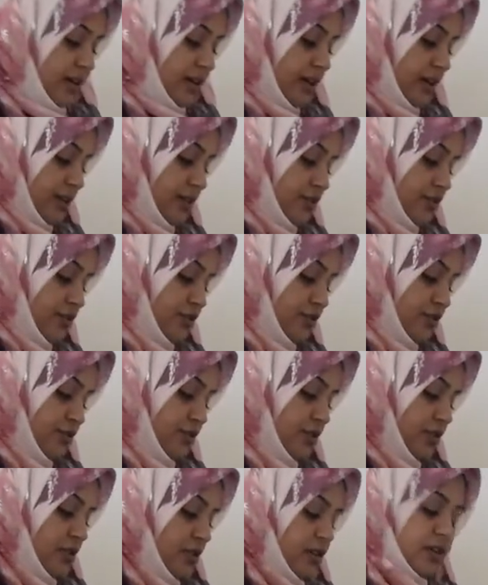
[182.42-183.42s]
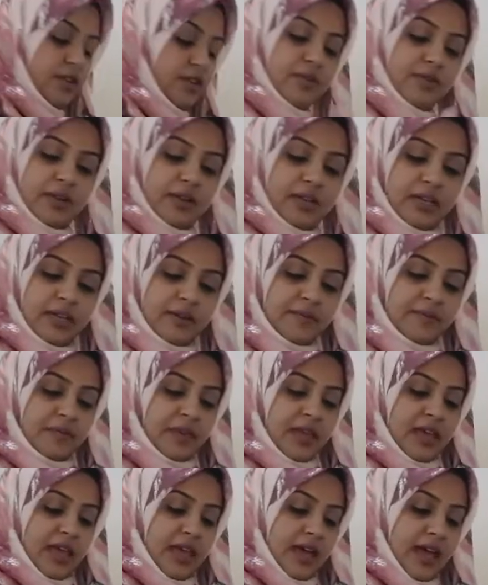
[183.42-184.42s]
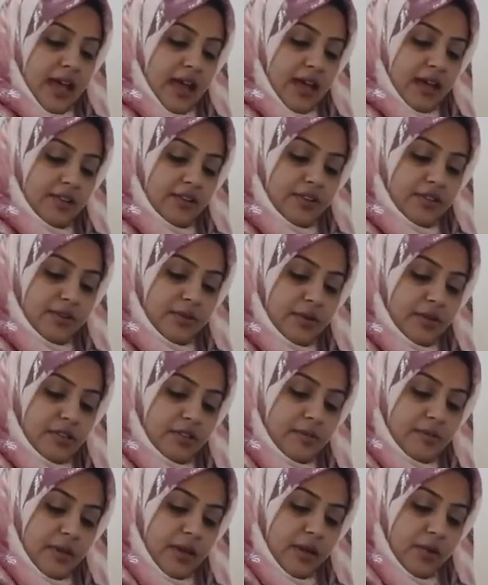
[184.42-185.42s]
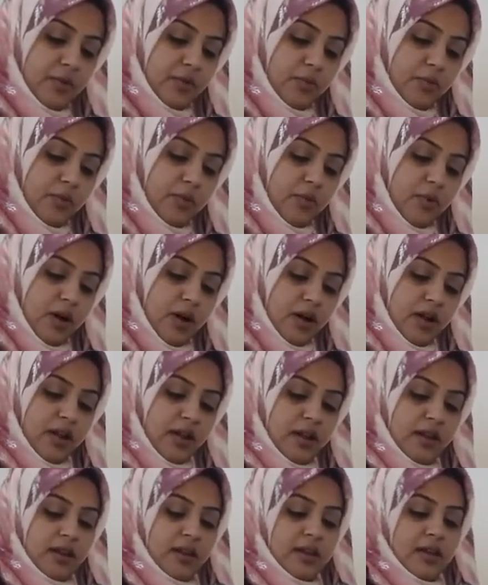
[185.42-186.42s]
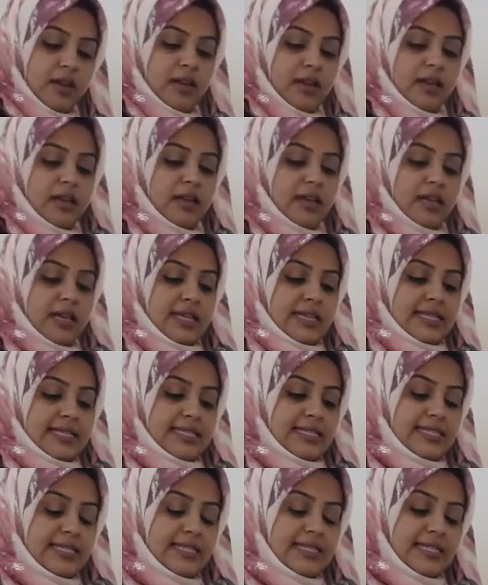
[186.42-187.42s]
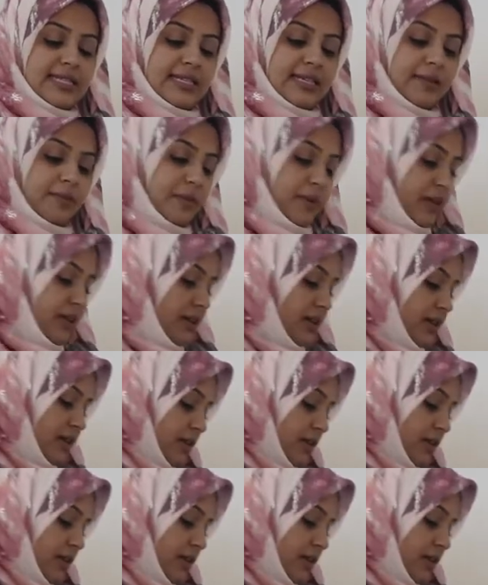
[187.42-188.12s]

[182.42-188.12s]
into the green, and you're going to make one sleeping